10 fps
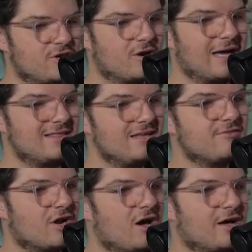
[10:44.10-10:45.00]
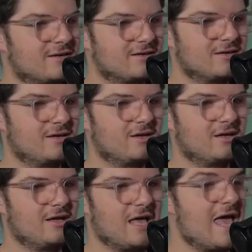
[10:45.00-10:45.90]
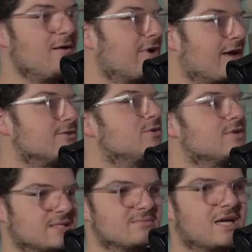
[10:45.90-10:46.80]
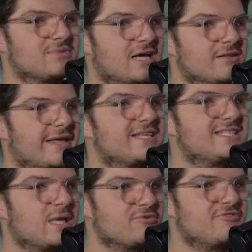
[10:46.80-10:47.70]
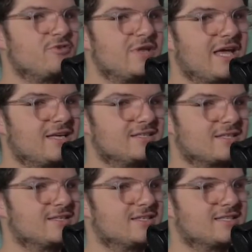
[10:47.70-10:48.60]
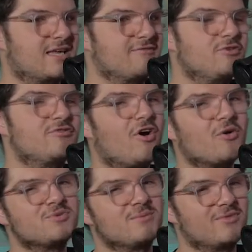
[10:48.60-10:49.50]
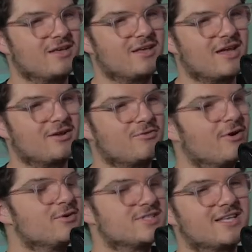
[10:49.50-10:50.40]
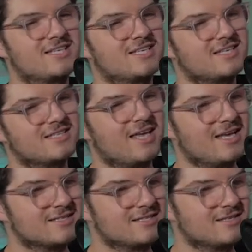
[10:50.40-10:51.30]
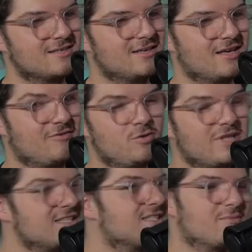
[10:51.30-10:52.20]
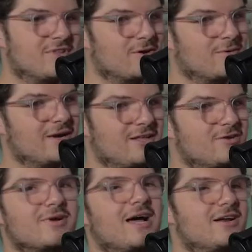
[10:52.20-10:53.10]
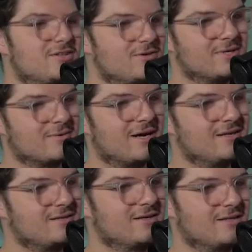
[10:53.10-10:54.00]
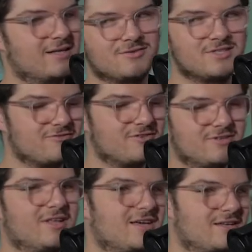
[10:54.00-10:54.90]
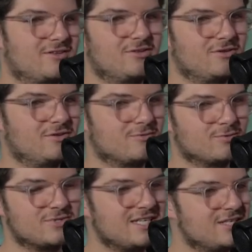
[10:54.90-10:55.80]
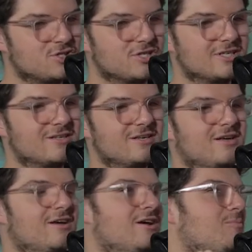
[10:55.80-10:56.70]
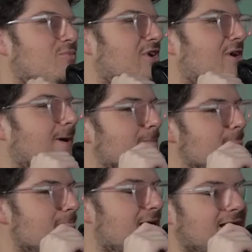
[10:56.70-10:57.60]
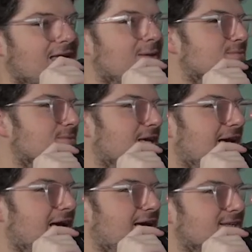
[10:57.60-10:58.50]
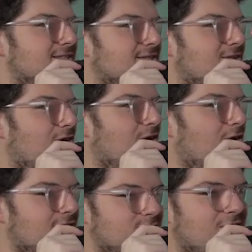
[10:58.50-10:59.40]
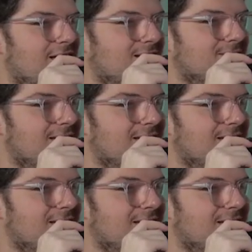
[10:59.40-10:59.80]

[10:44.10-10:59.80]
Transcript: know, I leave it on. Yeah. And what I'll do is sometimes I'll like skip a few days because it's like if you farm something and it grows in like six days, if you did something already, you don't got to do it, right? Mm-hmm. Like there's different like routine shit. Yeah. But um, that game has the hardest platinum